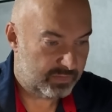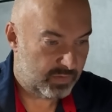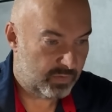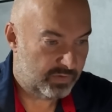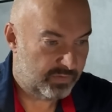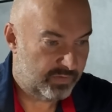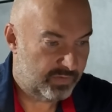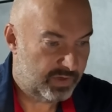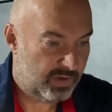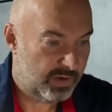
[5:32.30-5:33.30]

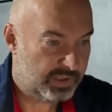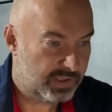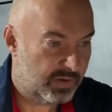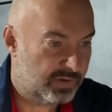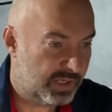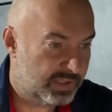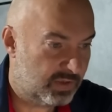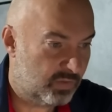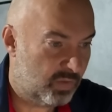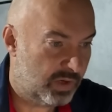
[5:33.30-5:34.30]
159. So, okay,
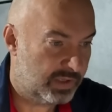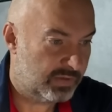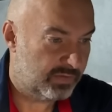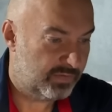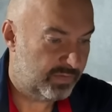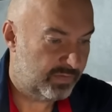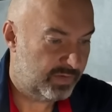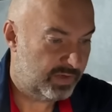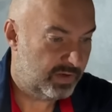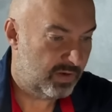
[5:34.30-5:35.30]
so
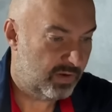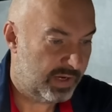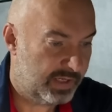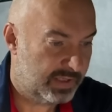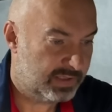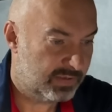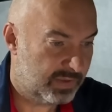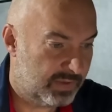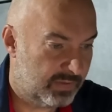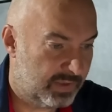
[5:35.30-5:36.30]
159. Is there
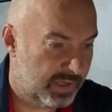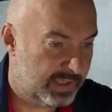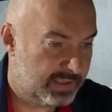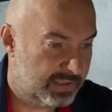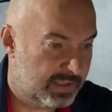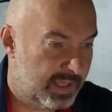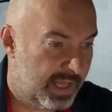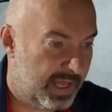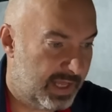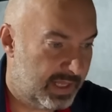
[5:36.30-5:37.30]
anyone less than that?